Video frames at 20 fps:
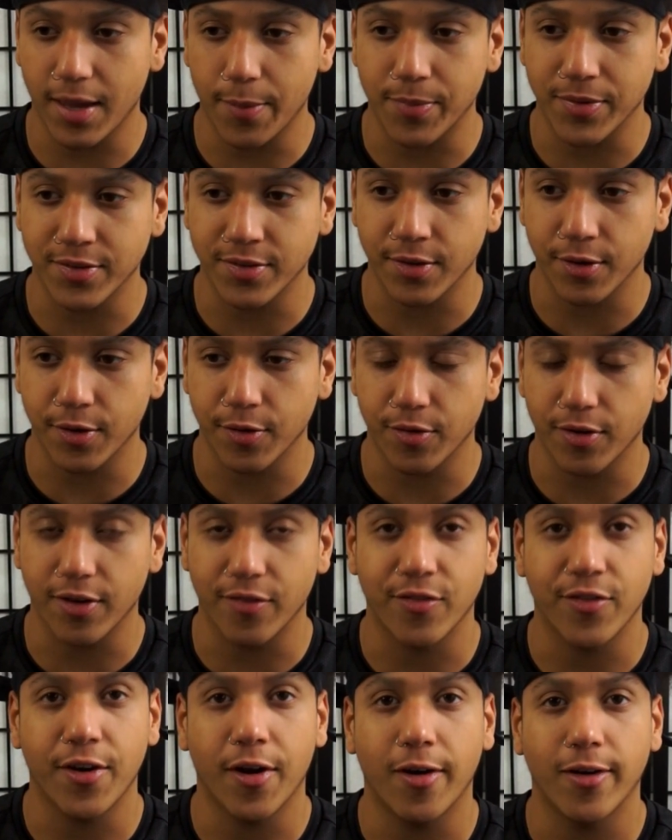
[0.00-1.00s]
episode
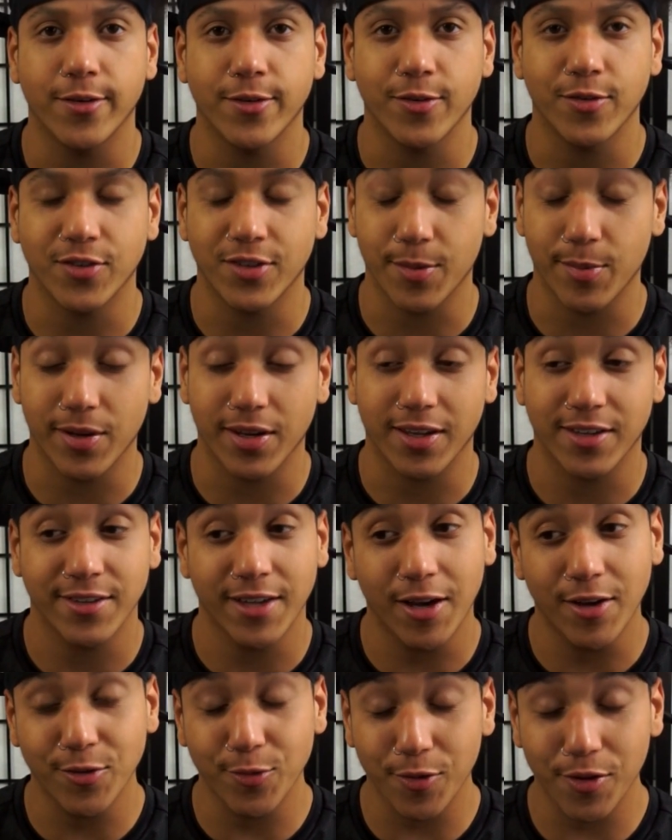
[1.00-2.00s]
of Naruto Shippuden because
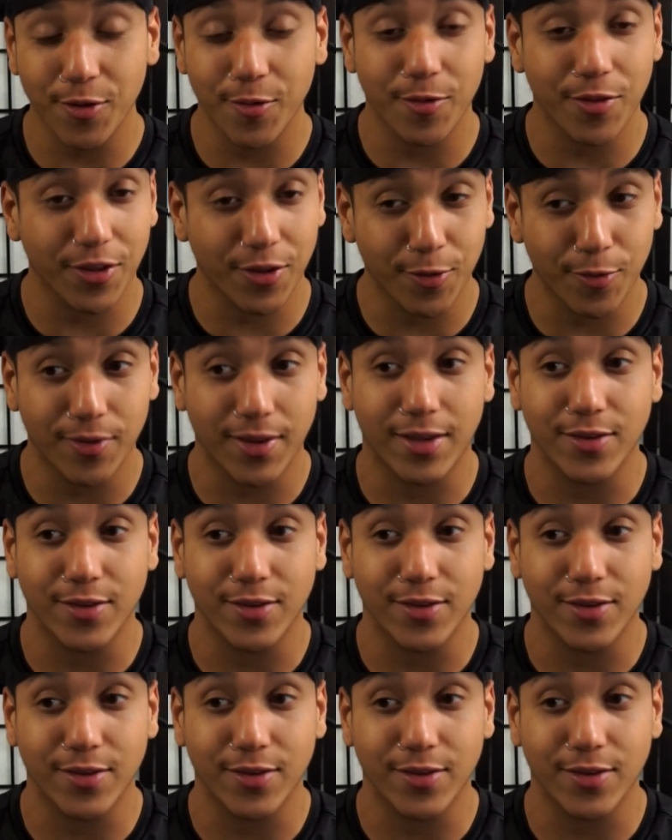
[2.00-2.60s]
that was really, really cool.